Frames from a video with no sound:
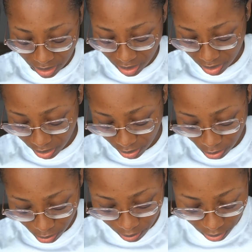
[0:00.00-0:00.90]
this a
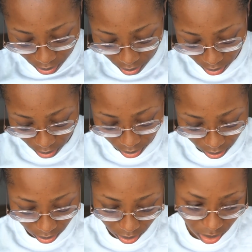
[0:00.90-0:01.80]
little bit.
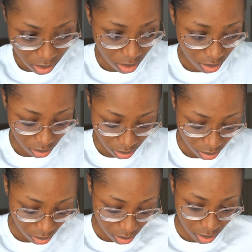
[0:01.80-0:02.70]
Oh, it's done.
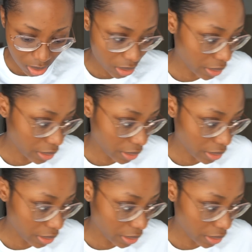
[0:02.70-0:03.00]
The